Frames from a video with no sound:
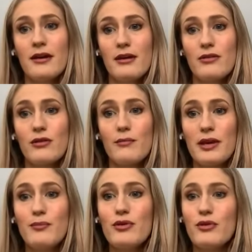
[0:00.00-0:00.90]
And there are
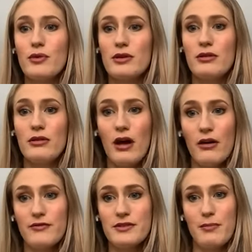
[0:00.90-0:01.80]
people who would
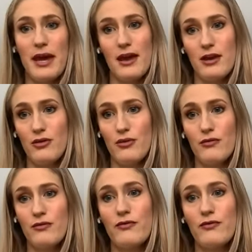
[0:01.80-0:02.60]
love to pay you